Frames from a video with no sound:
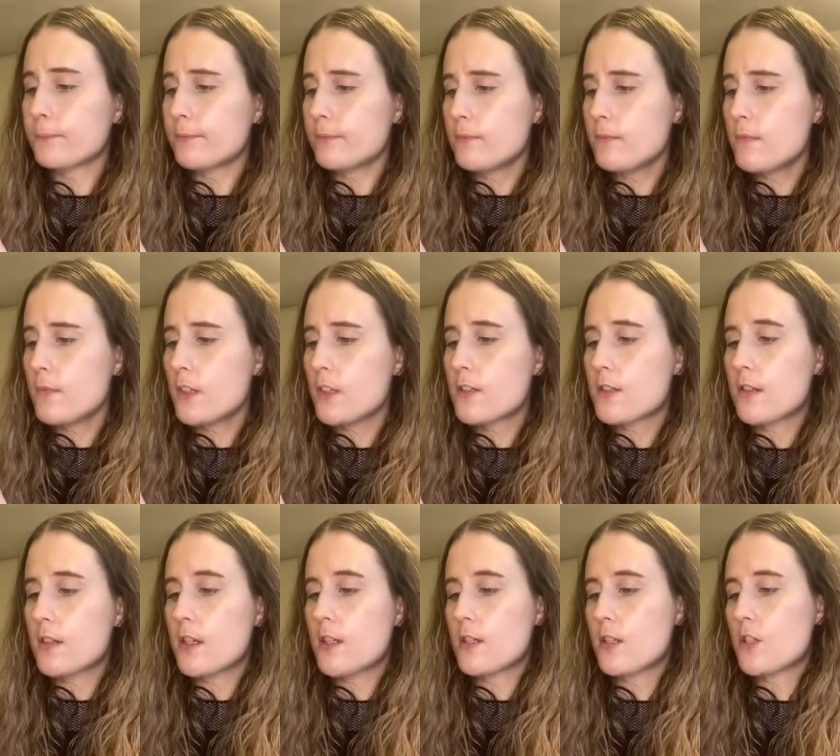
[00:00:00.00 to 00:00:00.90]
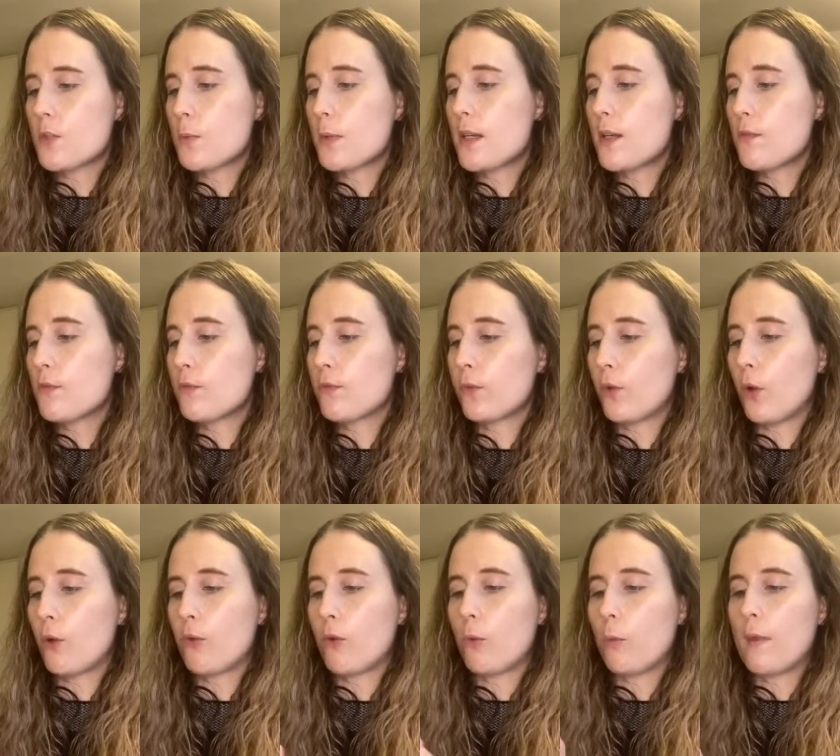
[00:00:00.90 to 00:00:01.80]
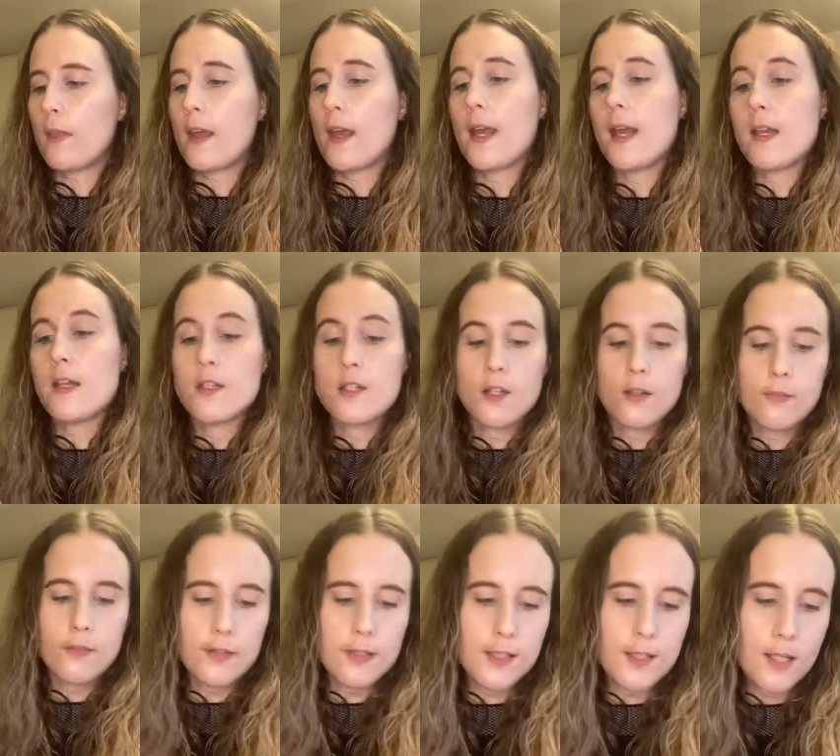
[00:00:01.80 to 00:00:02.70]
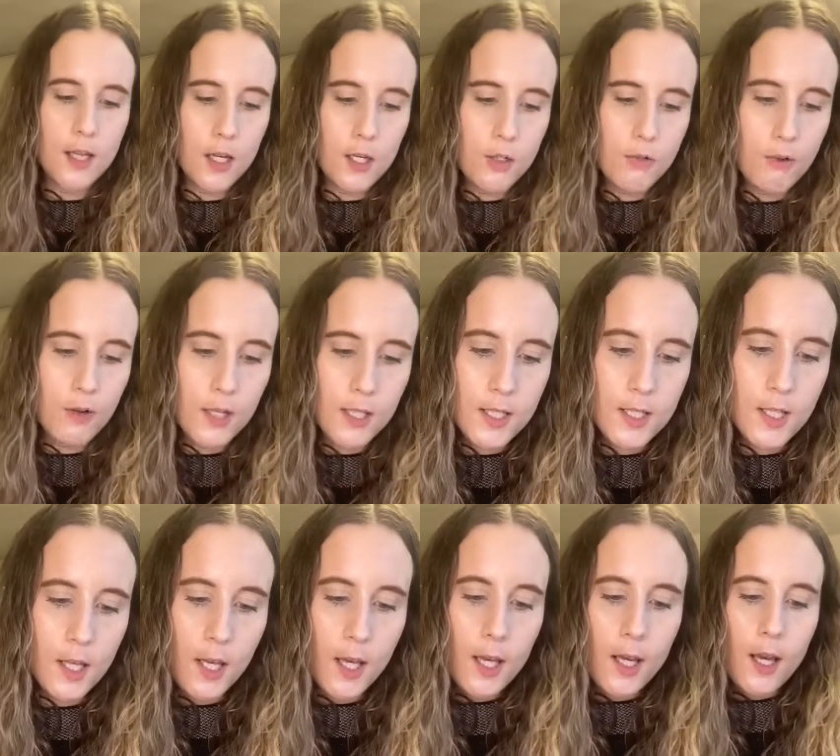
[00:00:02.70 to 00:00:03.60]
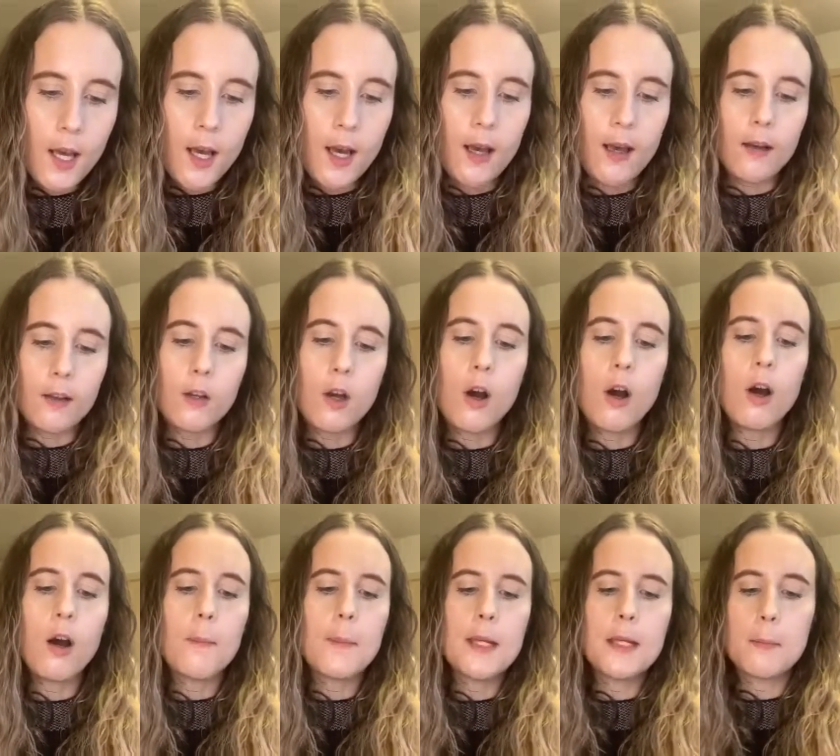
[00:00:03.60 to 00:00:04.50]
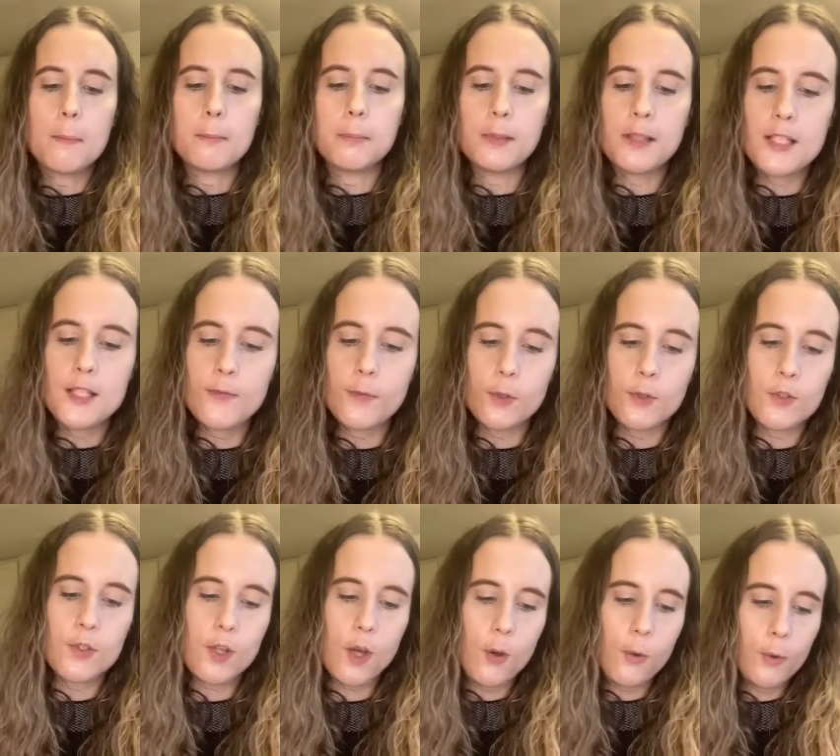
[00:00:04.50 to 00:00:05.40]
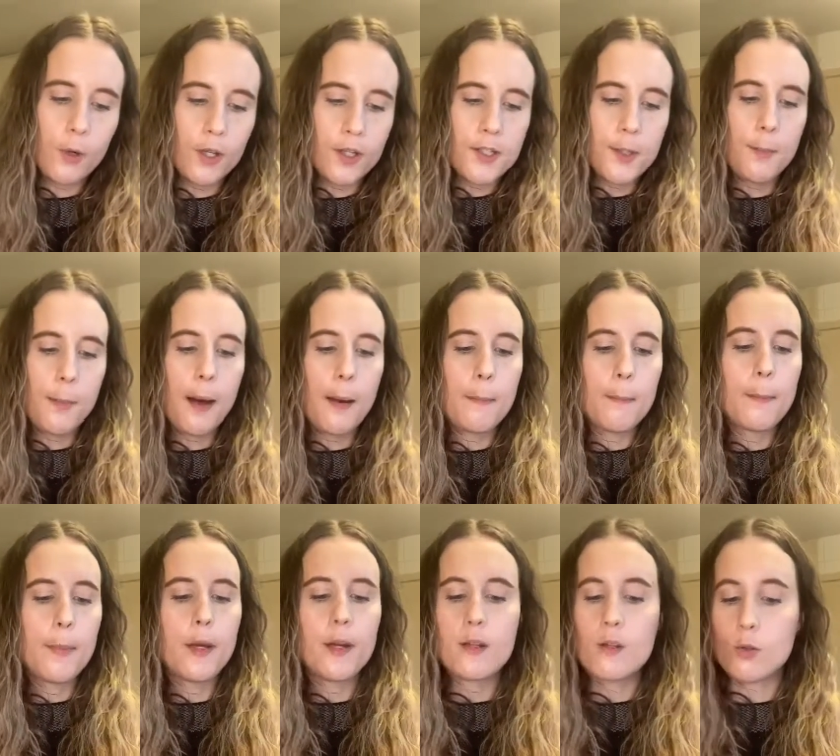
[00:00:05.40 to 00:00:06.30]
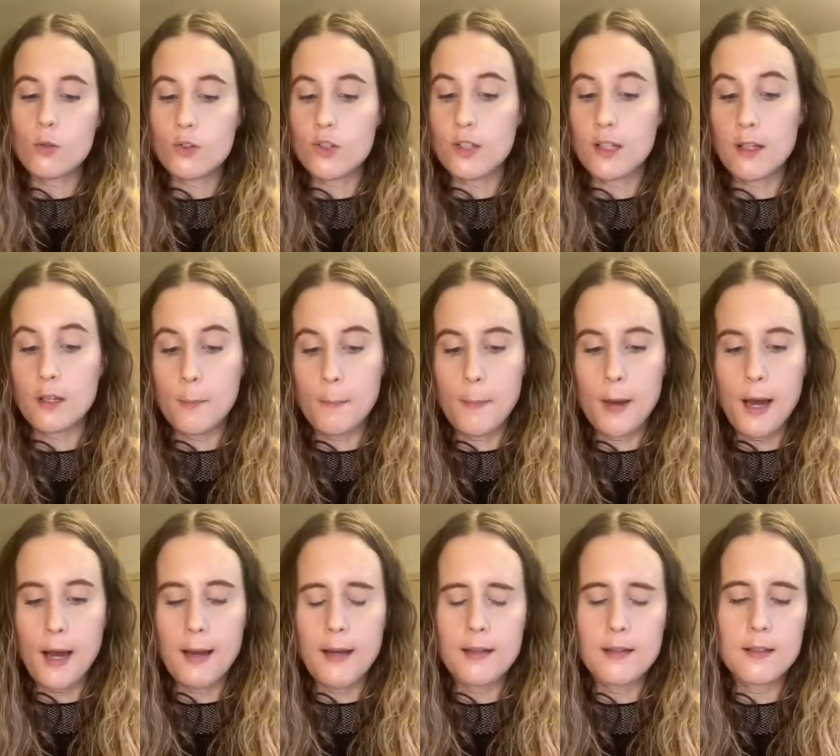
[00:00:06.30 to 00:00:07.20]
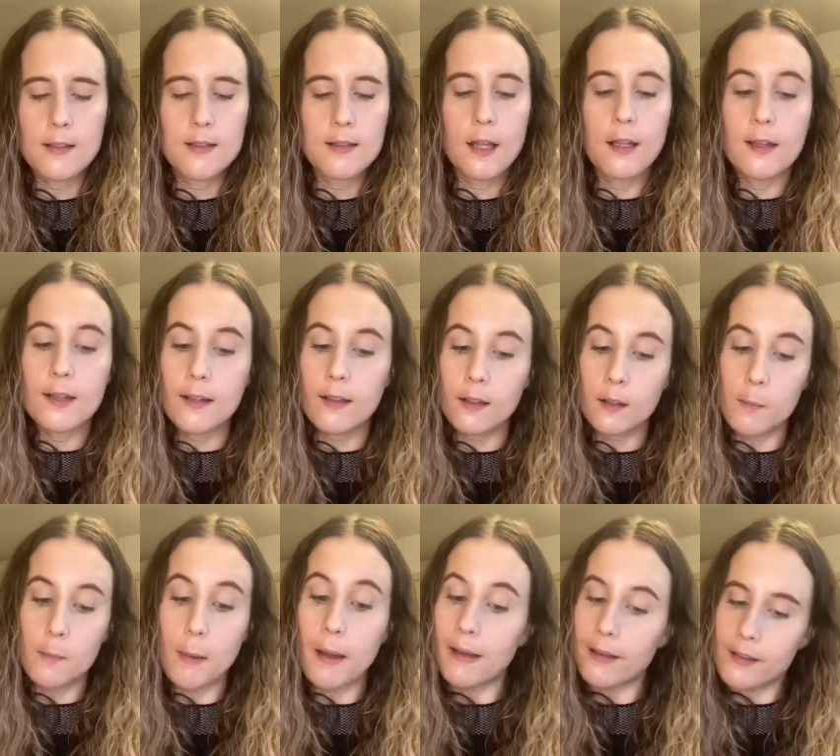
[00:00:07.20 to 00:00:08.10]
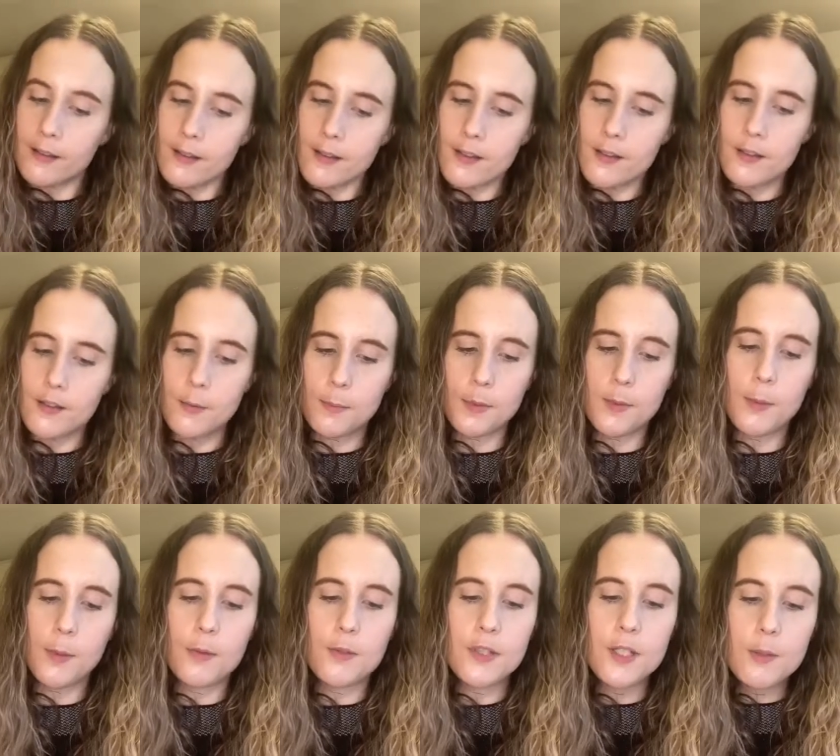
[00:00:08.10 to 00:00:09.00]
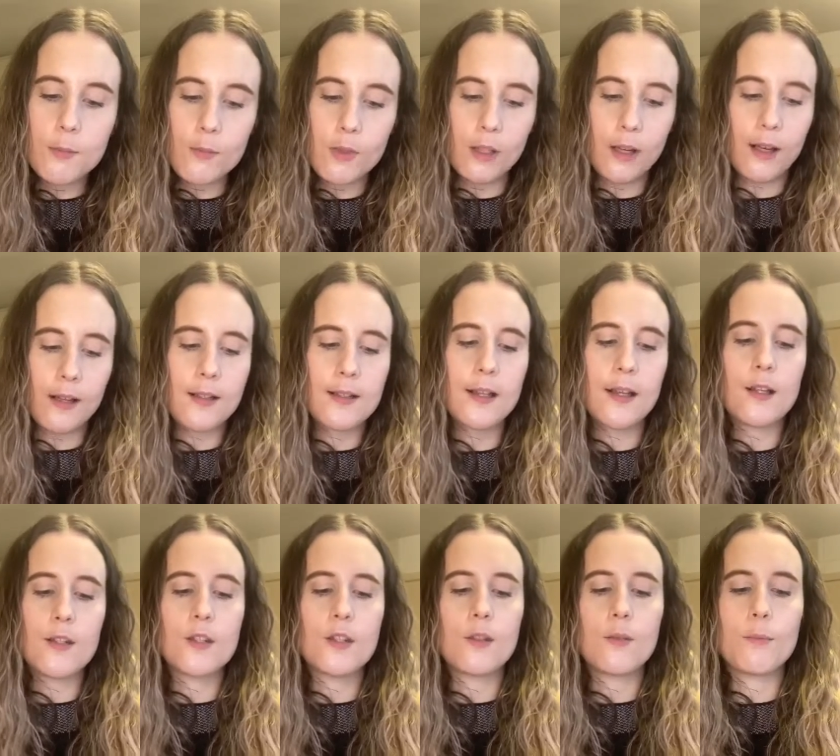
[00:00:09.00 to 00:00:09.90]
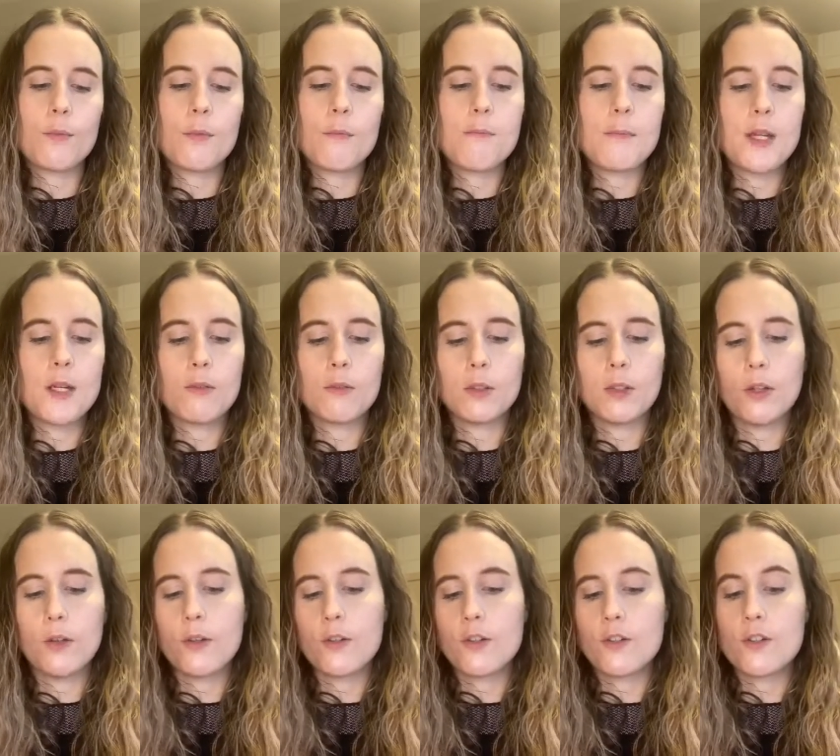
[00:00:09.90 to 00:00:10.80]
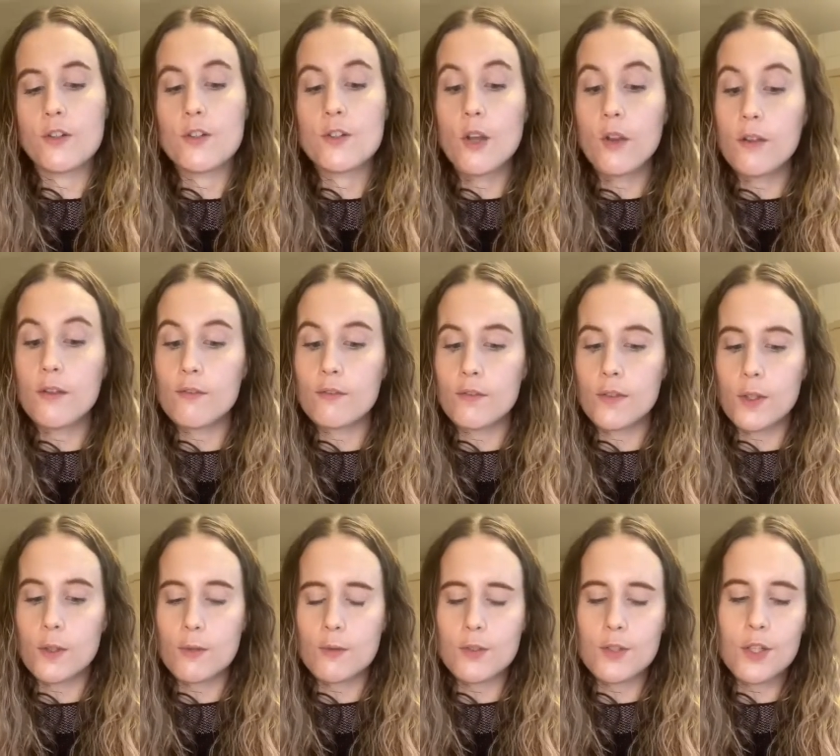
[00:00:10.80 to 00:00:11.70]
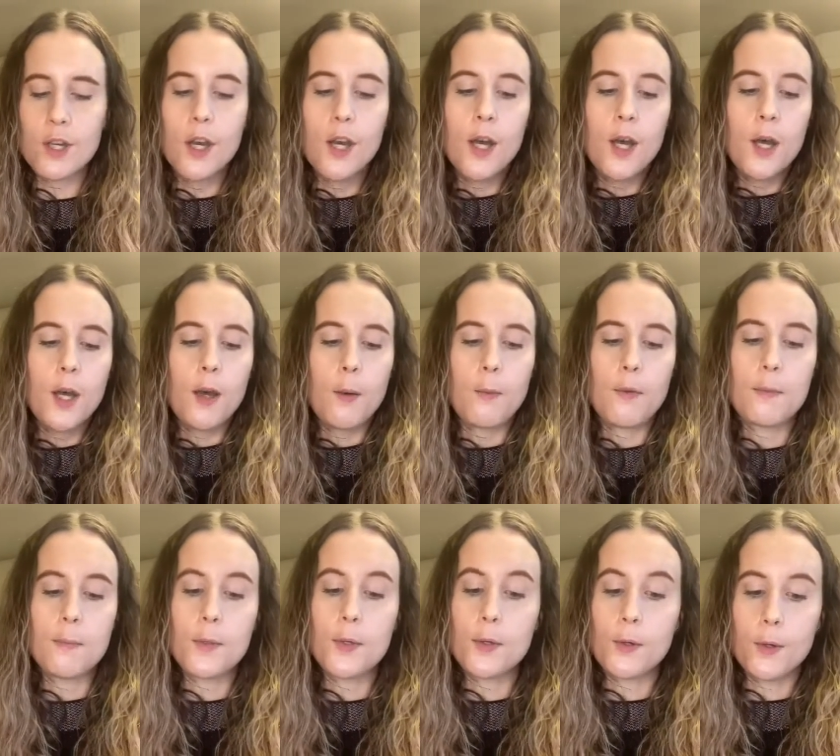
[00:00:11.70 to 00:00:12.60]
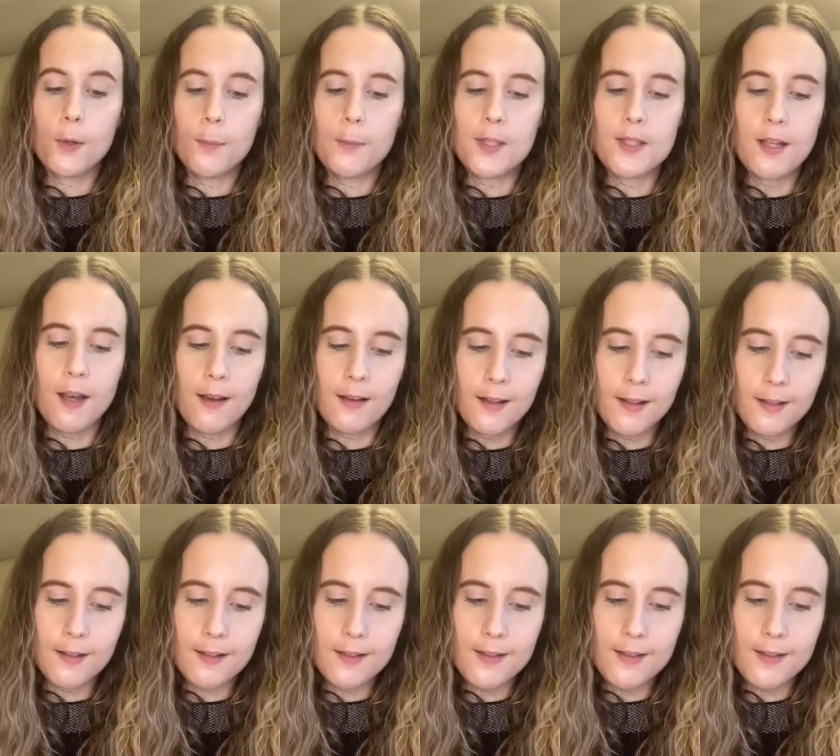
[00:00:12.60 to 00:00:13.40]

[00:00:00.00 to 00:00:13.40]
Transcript: So these are sweet floral with a hint of citrus, calming, blissful soak to pamper your skin and mind, delicately balanced to promote deep relaxation with minimal loaded, salt infused with pure botanics